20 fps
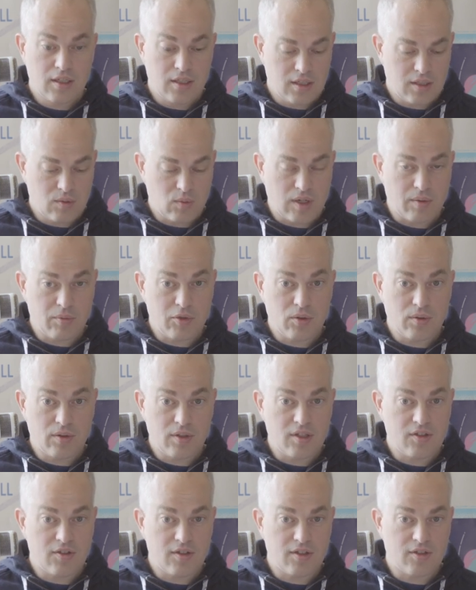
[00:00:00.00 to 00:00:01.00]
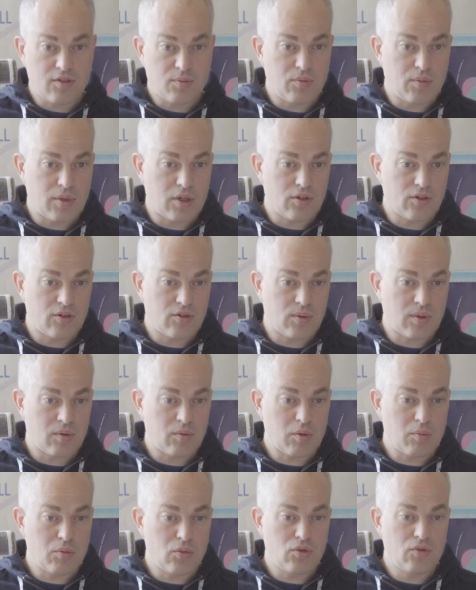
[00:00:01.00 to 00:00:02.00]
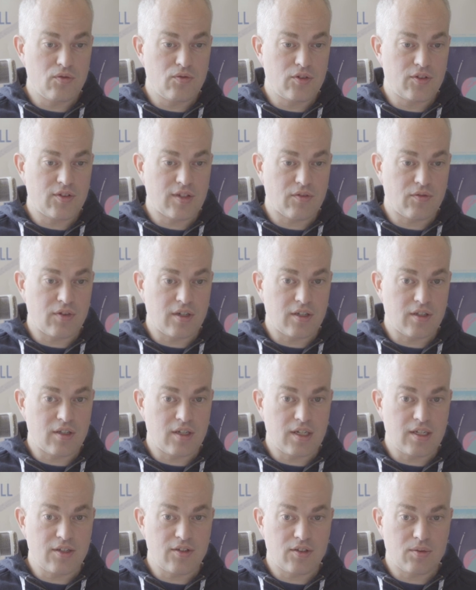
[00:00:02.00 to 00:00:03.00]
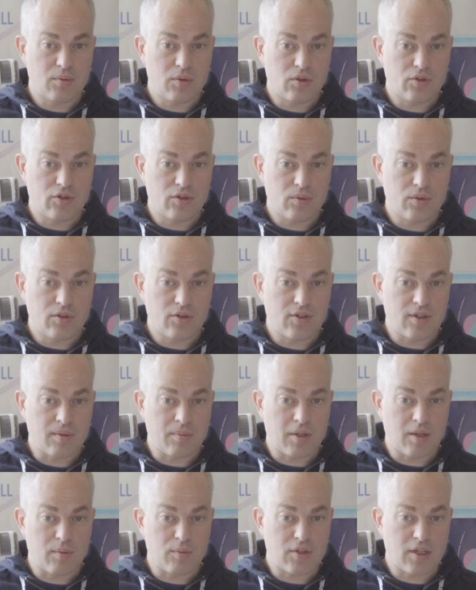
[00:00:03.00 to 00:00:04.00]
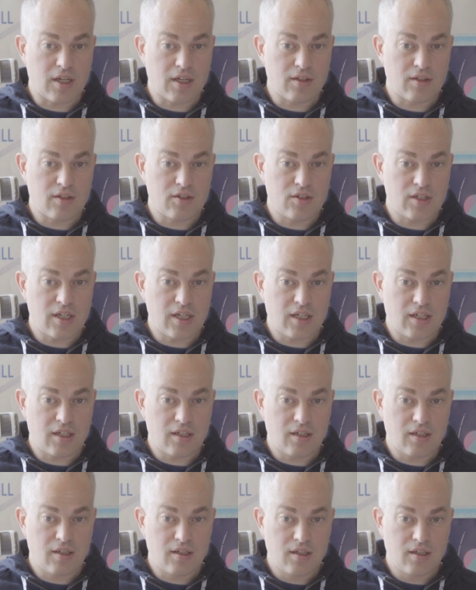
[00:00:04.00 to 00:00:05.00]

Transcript: And why I'm doing this is because when we move stuff here in the list, we also want to sometimes uncheck